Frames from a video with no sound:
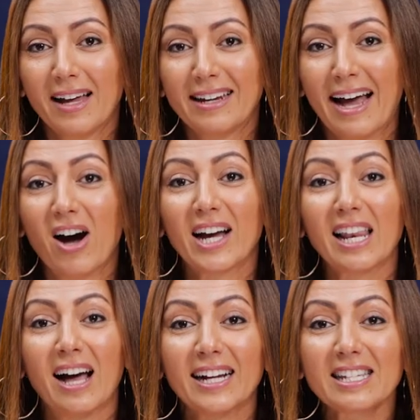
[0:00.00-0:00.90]
Now,
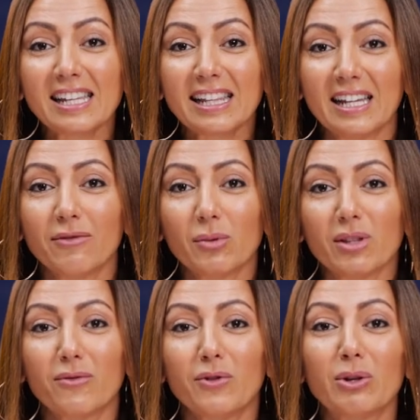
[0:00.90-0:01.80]
I'd like to leave you
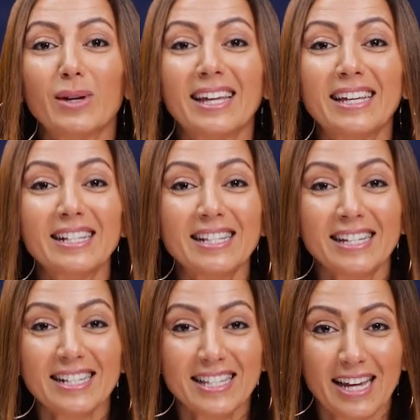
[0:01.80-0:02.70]
with a few
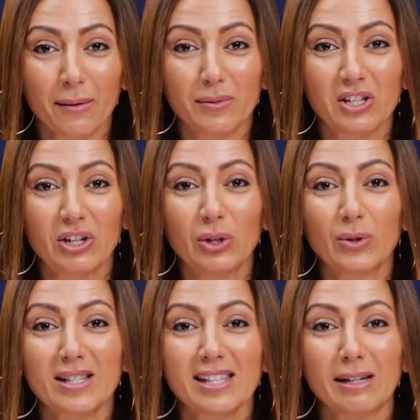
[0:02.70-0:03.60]
easy steps to
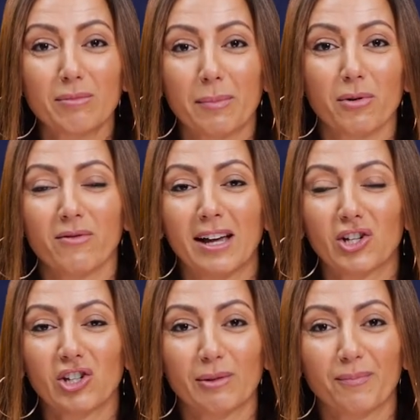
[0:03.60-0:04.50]
cure sleep
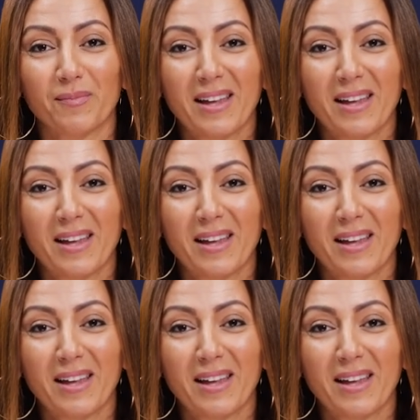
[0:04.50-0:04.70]
deprivation.